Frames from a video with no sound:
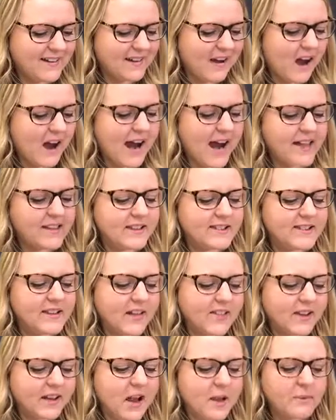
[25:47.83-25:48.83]
Okay, there's
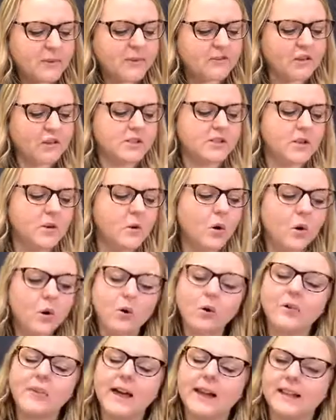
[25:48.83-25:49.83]
nothing coming through. So
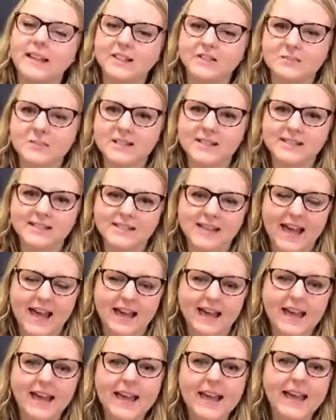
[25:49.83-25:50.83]
all that leaves me to
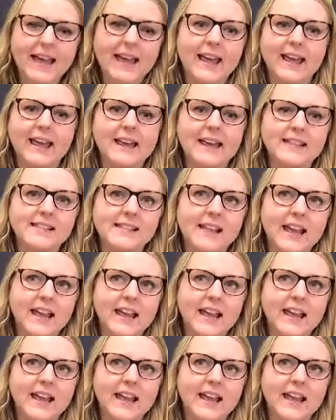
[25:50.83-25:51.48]
say is,